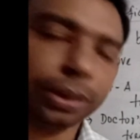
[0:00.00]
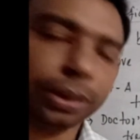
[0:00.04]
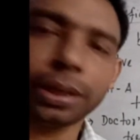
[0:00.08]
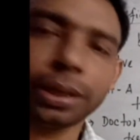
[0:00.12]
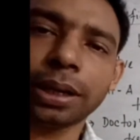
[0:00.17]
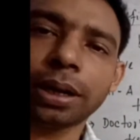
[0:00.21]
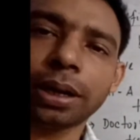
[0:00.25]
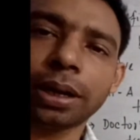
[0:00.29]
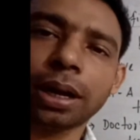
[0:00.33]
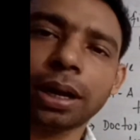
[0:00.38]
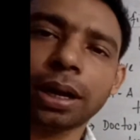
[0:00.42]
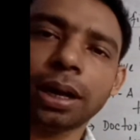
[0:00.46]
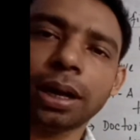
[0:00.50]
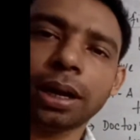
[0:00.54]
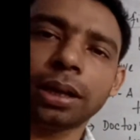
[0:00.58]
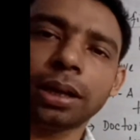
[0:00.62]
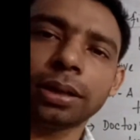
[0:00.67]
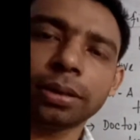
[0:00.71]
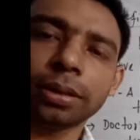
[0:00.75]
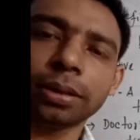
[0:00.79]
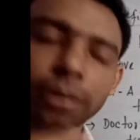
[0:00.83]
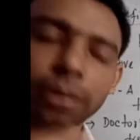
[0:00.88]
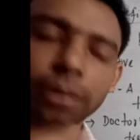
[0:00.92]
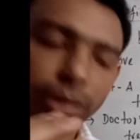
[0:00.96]
are okay.
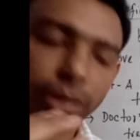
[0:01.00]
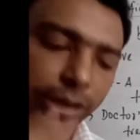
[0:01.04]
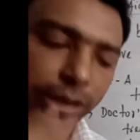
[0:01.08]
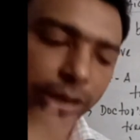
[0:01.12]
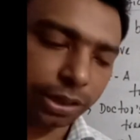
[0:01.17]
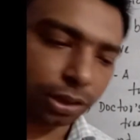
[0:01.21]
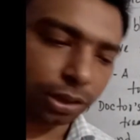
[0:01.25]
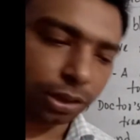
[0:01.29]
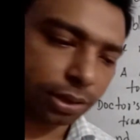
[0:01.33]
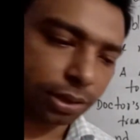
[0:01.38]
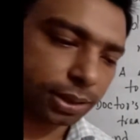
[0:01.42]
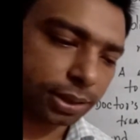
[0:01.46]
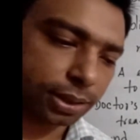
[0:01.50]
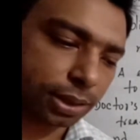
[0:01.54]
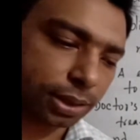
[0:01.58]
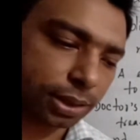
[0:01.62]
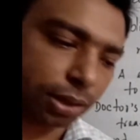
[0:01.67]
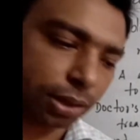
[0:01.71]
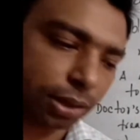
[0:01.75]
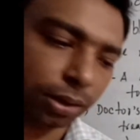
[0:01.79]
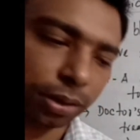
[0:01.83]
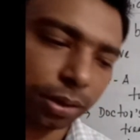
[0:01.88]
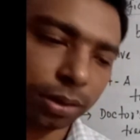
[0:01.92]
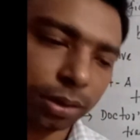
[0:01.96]

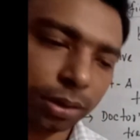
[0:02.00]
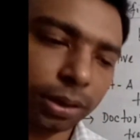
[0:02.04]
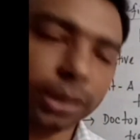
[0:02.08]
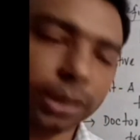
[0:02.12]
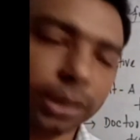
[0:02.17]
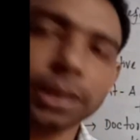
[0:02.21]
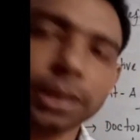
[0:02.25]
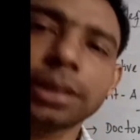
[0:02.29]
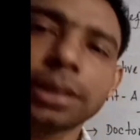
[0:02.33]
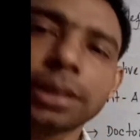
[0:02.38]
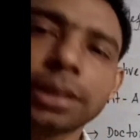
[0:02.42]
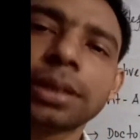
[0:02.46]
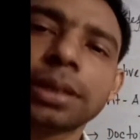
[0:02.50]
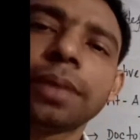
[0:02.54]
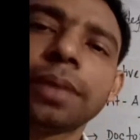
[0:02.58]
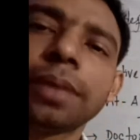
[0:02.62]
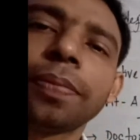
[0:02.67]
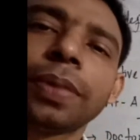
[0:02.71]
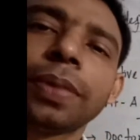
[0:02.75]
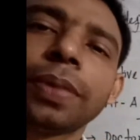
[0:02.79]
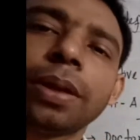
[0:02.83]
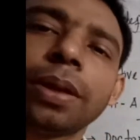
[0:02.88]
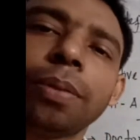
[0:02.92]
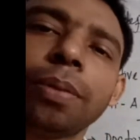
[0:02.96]
Vocal cord,
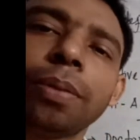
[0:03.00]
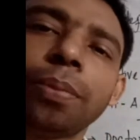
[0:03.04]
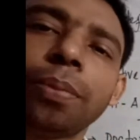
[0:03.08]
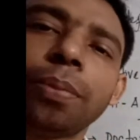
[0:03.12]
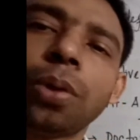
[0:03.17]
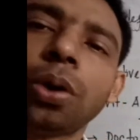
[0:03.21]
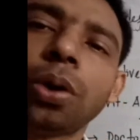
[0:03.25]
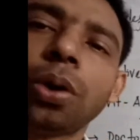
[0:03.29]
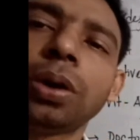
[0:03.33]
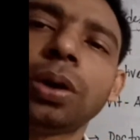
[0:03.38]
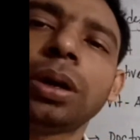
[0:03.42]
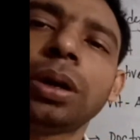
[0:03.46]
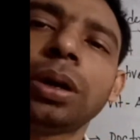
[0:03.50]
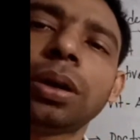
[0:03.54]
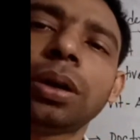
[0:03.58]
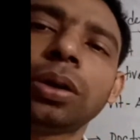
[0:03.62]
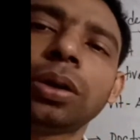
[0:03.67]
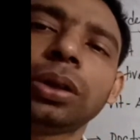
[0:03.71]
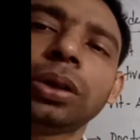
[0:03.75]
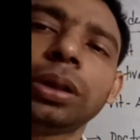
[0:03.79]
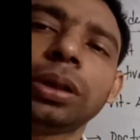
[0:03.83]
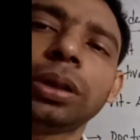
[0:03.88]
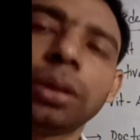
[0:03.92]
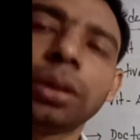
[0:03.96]
voice,
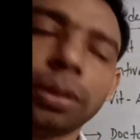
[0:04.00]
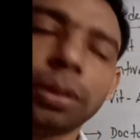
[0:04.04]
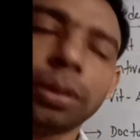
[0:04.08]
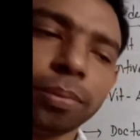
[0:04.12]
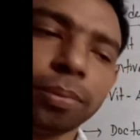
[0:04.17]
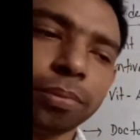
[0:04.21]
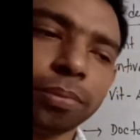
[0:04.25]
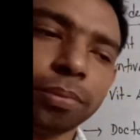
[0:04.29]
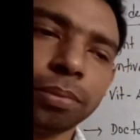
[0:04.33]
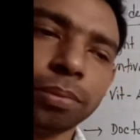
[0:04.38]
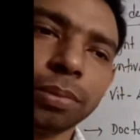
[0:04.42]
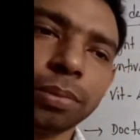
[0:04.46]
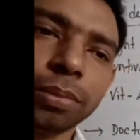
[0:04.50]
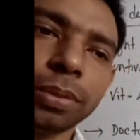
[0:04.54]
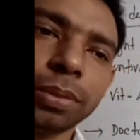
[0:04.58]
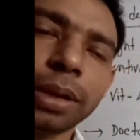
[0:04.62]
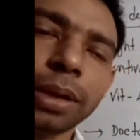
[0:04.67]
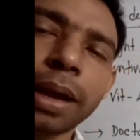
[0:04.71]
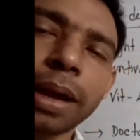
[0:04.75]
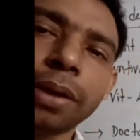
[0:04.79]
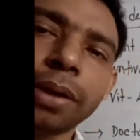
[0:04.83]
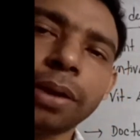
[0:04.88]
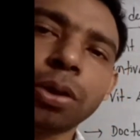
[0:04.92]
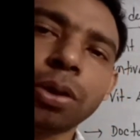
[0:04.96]
hearing,
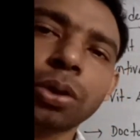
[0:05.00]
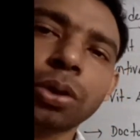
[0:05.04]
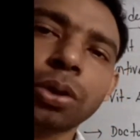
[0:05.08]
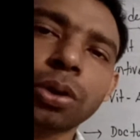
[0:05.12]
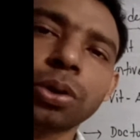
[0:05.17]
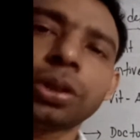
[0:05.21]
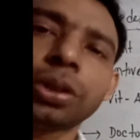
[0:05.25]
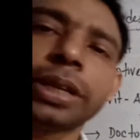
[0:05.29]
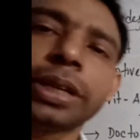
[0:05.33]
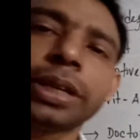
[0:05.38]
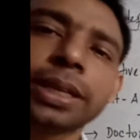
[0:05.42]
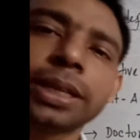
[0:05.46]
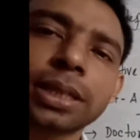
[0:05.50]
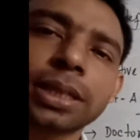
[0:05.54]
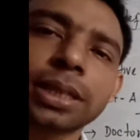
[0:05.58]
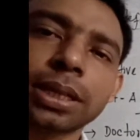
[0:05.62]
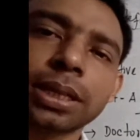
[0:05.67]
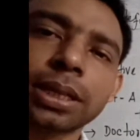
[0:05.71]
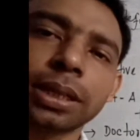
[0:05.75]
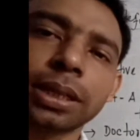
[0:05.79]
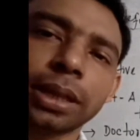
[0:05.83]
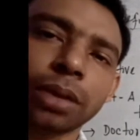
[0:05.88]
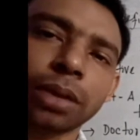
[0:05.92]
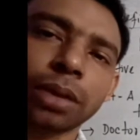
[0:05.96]
everything is okay.
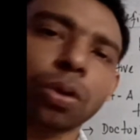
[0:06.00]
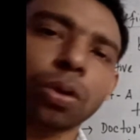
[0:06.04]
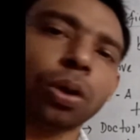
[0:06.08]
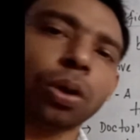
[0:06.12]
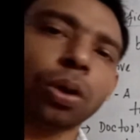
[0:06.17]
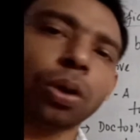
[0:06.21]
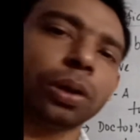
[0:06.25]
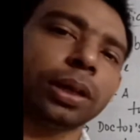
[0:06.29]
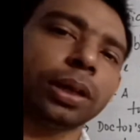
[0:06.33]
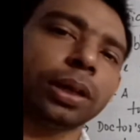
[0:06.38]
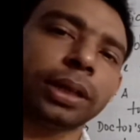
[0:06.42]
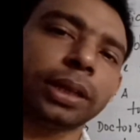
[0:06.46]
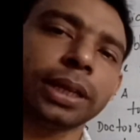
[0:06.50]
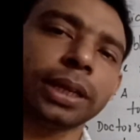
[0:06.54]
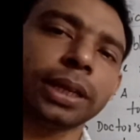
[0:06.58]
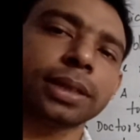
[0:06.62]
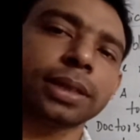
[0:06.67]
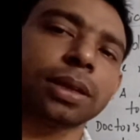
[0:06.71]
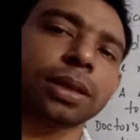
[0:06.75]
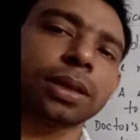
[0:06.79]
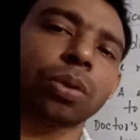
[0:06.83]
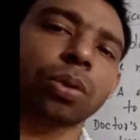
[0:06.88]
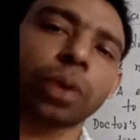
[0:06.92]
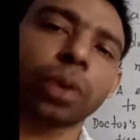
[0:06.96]
But what
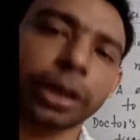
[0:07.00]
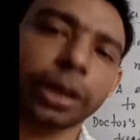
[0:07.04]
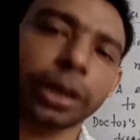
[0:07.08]
happened?